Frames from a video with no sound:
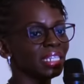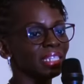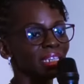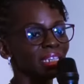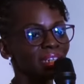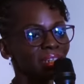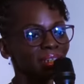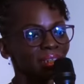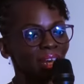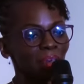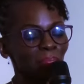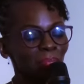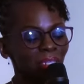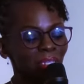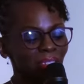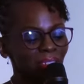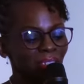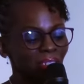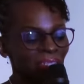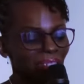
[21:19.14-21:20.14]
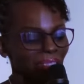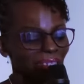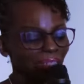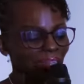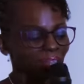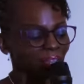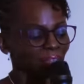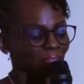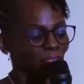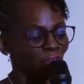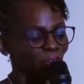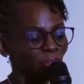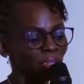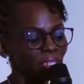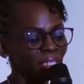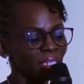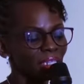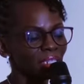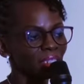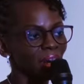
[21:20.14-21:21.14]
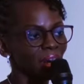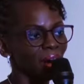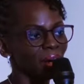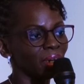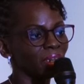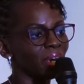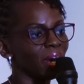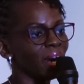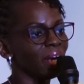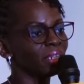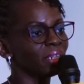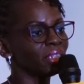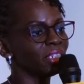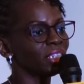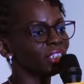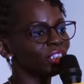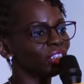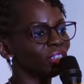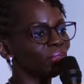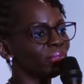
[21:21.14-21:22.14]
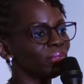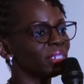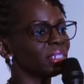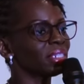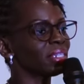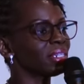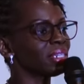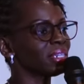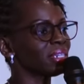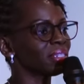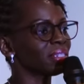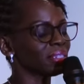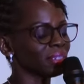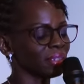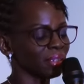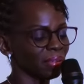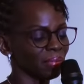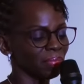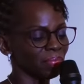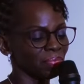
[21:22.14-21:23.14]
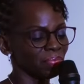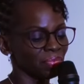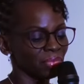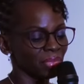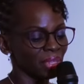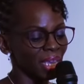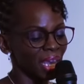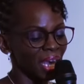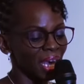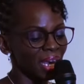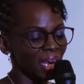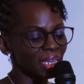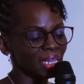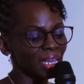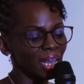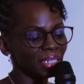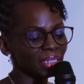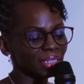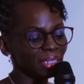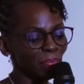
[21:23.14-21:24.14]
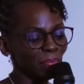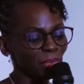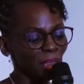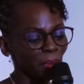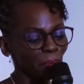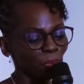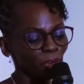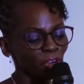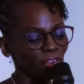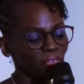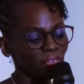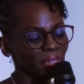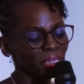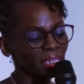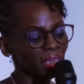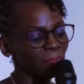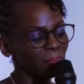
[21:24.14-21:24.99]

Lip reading: This summit focuses on unleashing resilience, a concept that perfectly